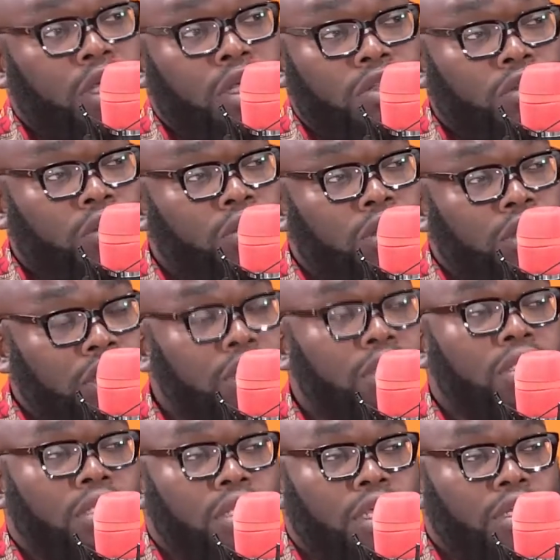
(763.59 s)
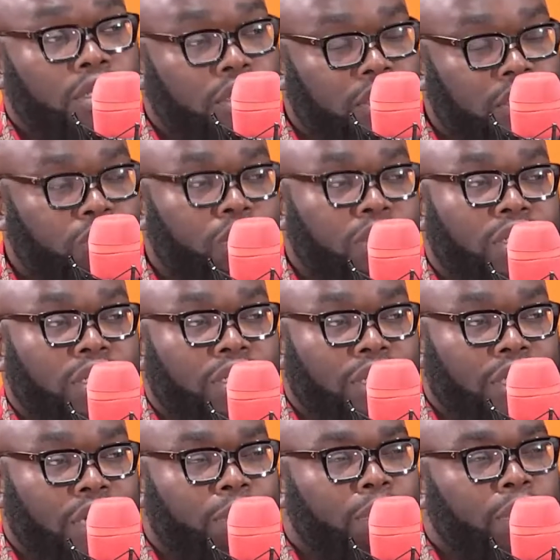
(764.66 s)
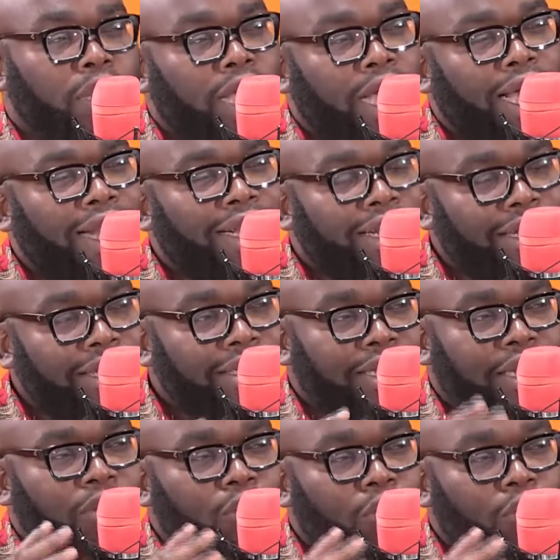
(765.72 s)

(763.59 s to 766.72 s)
So these industries, once they set up, at least I know